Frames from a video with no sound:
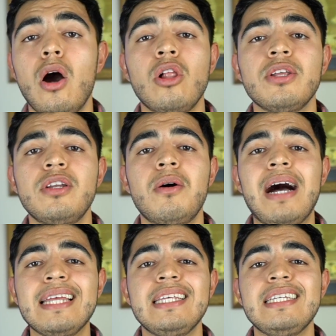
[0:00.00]
All in all,
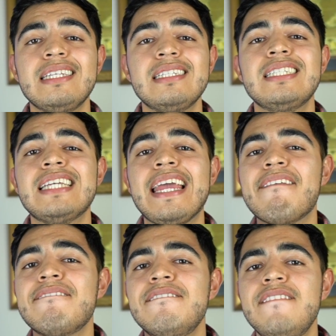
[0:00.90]
I think this is a
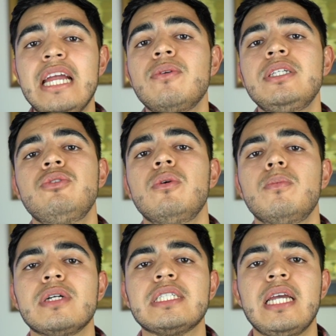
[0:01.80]
very
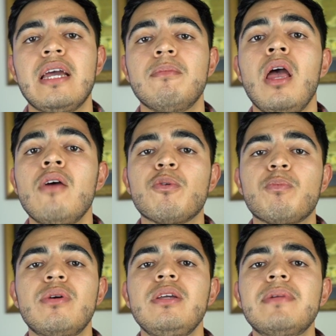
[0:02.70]
doable exam for
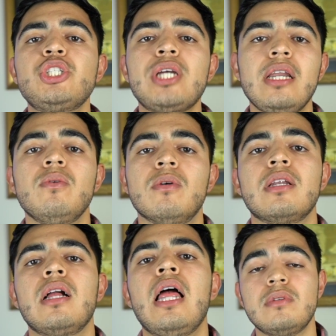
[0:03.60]
pretty much anyone.
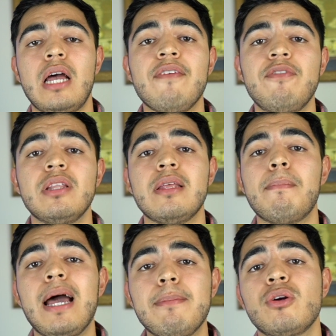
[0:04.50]
I felt that
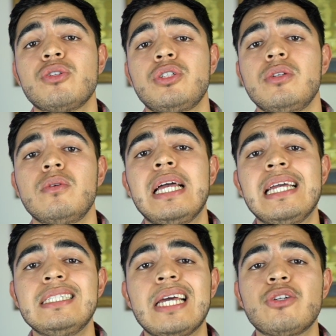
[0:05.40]
my personal
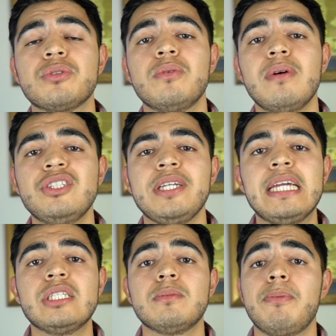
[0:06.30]
dental school
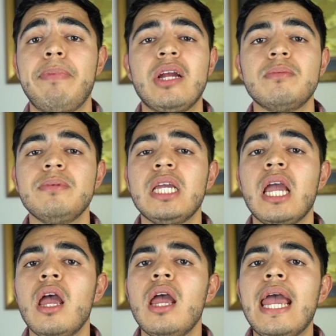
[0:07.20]
education prepared me
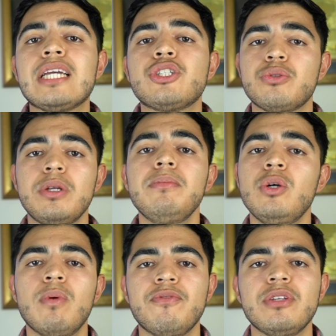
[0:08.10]
extremely
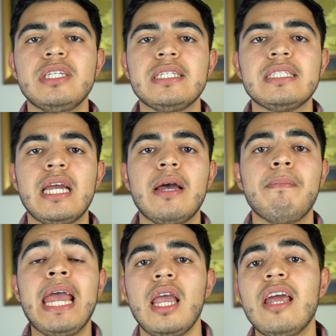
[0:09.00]
well for this
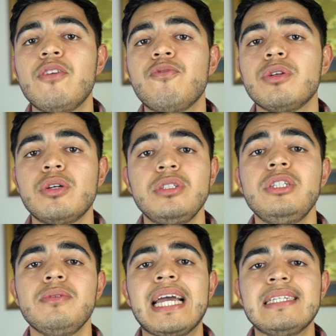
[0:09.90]
exam, and for those of
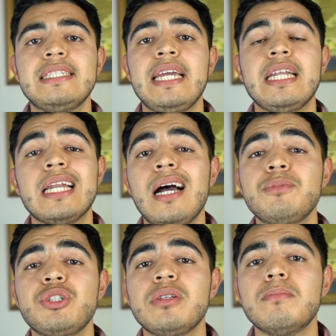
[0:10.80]
you guys taking it, I'm
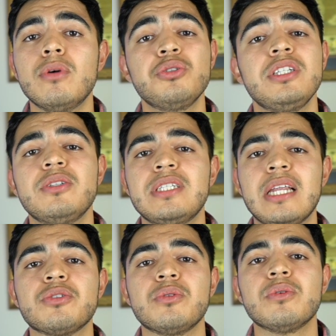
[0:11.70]
sure that most of your
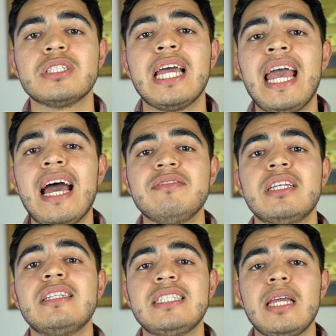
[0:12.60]
dental schools have
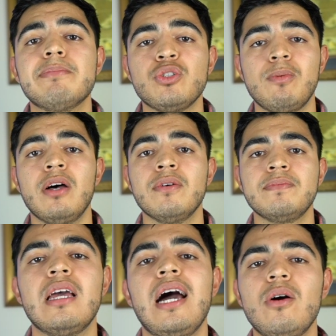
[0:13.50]
done the same as well.
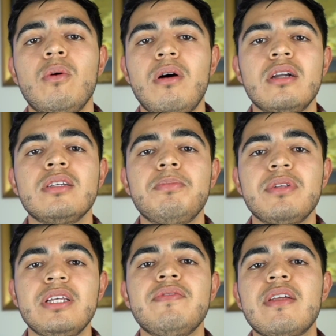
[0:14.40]
I wholeheartedly
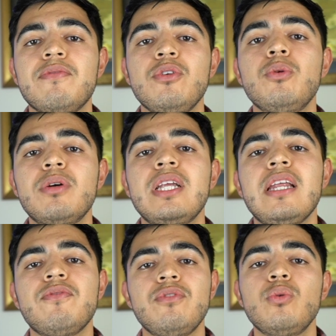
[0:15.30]
believe that if you put in
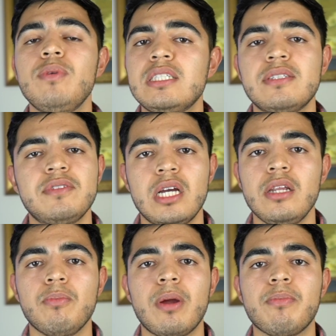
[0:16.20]
a few weeks of
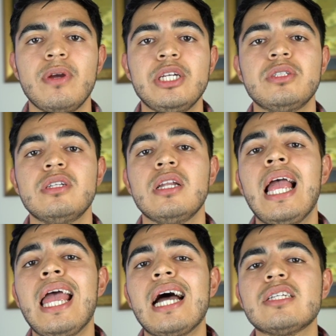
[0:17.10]
studying preparation,
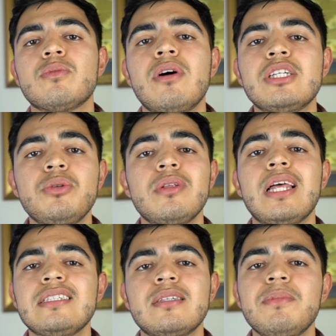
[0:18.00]
as well as
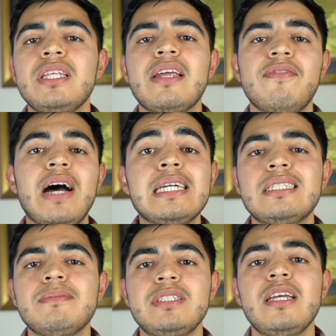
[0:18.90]
utilize some of the advice
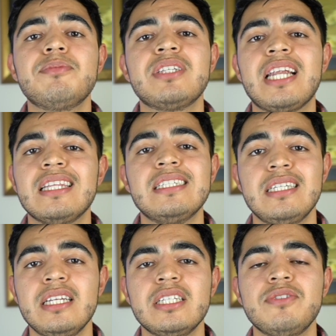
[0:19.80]
and tips that I listed in this